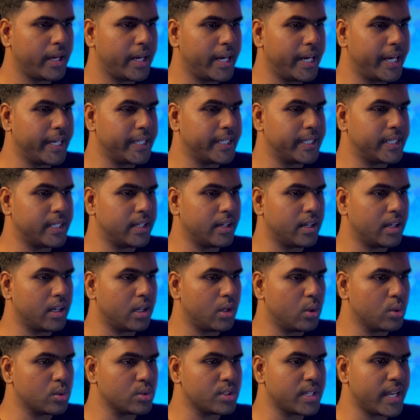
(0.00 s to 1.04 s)
It
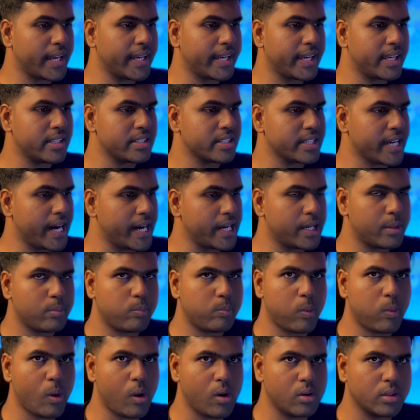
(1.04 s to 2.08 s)
looks like a scatter
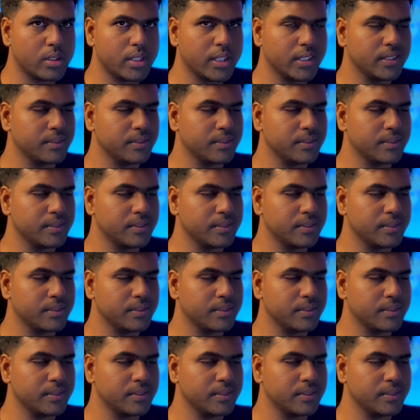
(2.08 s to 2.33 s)
plot.